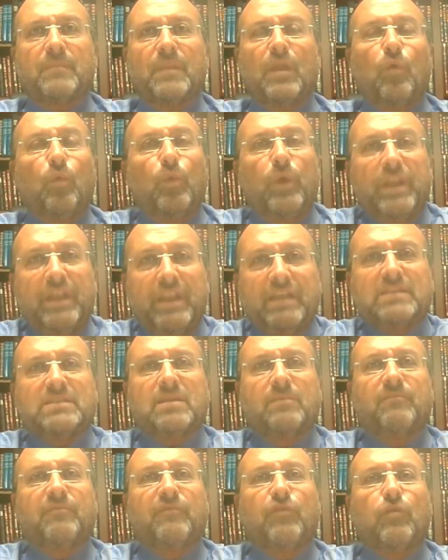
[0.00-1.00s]
We need
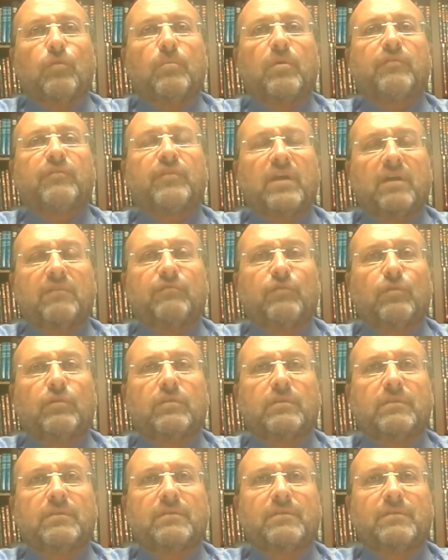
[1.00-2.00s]
some form of kavod,
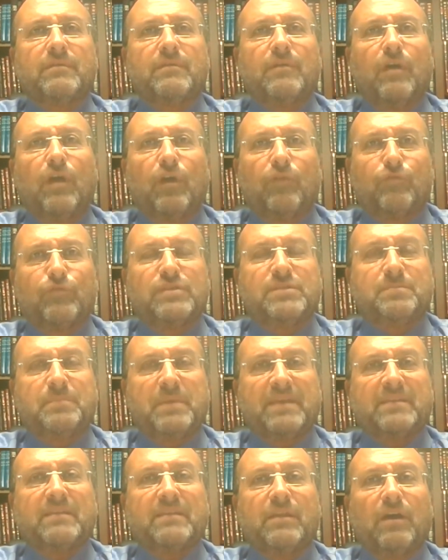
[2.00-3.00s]
of
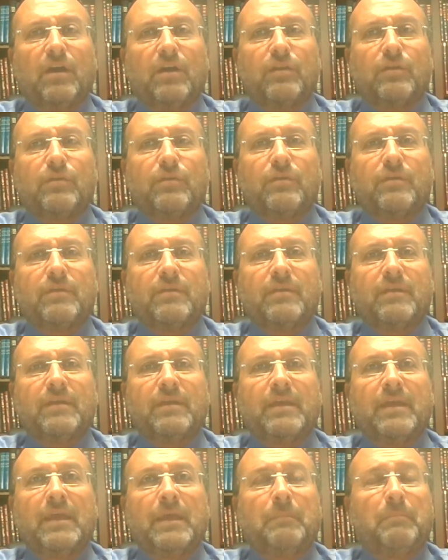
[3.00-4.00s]
respect and honor.
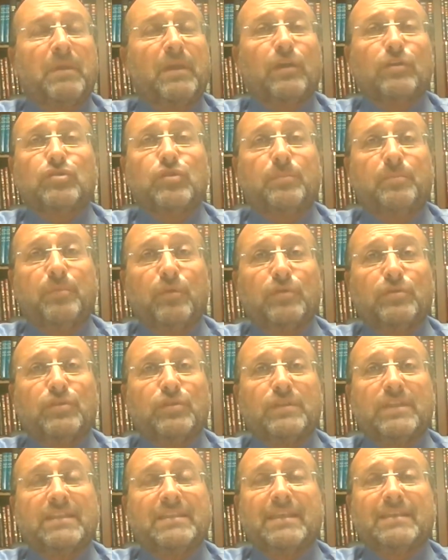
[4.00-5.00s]
Because a person
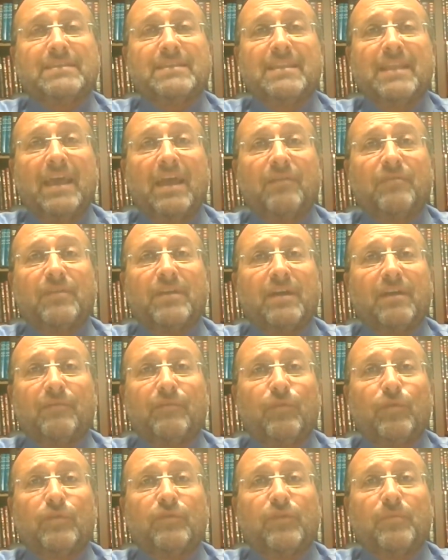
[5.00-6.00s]
that doesn't have
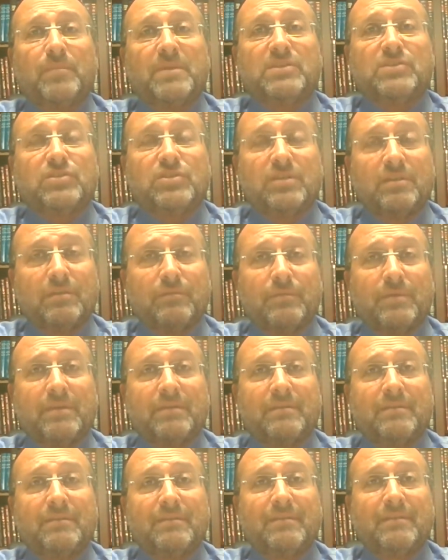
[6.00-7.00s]
kavod from his
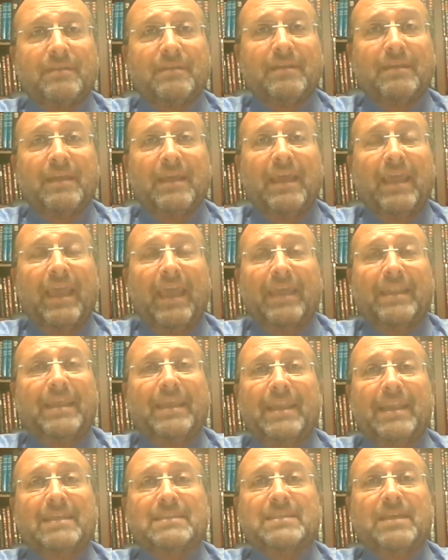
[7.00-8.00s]
children and he
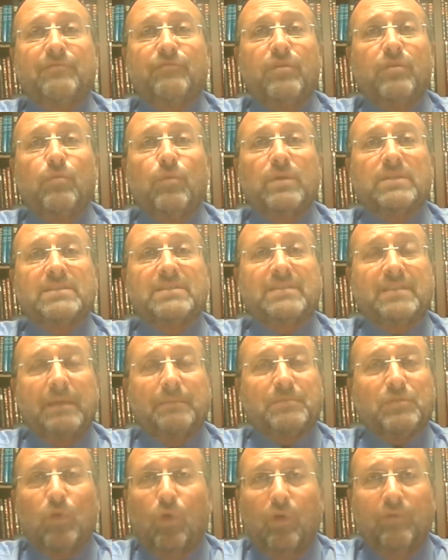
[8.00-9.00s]
lets everyone
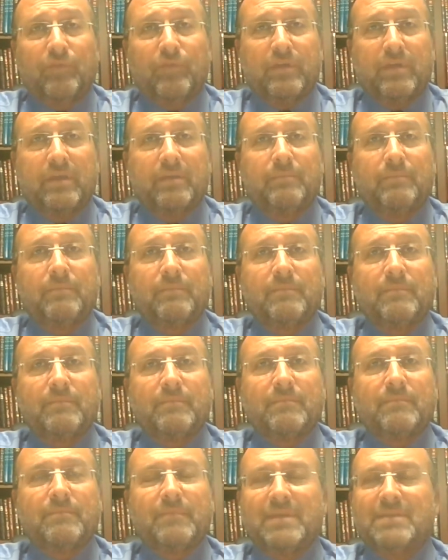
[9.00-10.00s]
steps over him
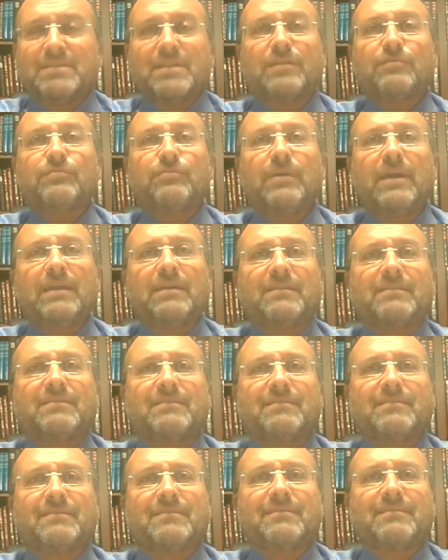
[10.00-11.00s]
is not right.
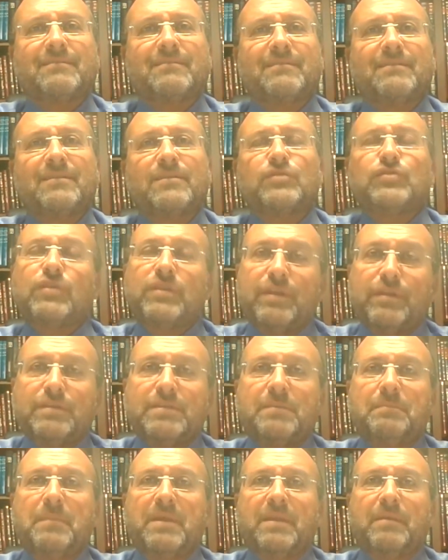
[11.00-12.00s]
So there's a
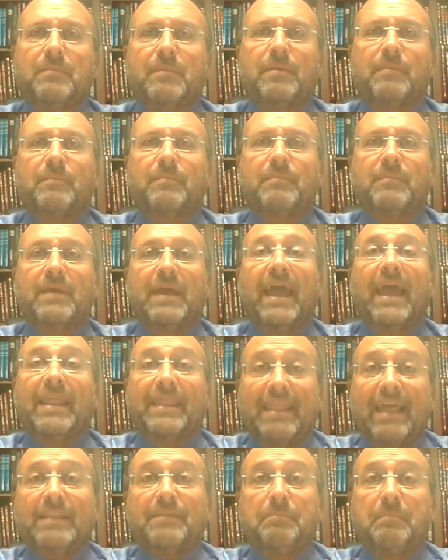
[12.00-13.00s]
minimum. And
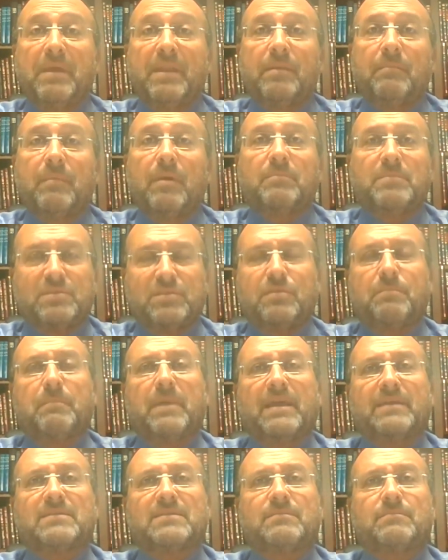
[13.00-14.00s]
that minimum is the
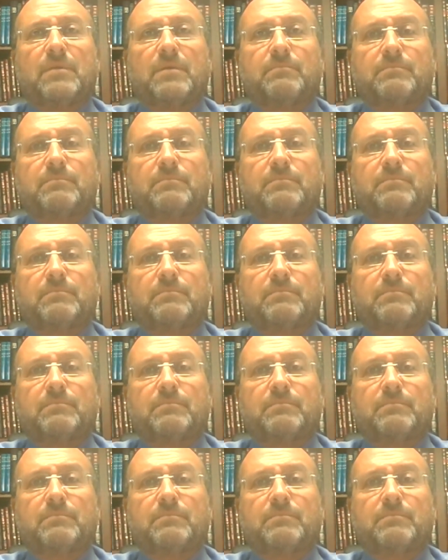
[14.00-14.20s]
maximum.